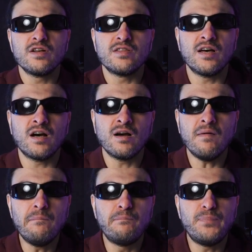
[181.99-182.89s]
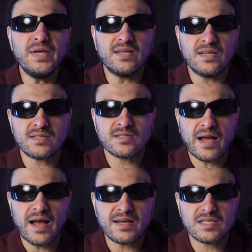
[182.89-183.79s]
the biggest
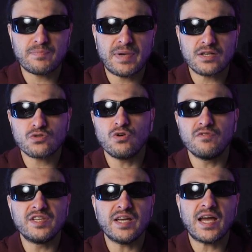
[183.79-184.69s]
aspect of the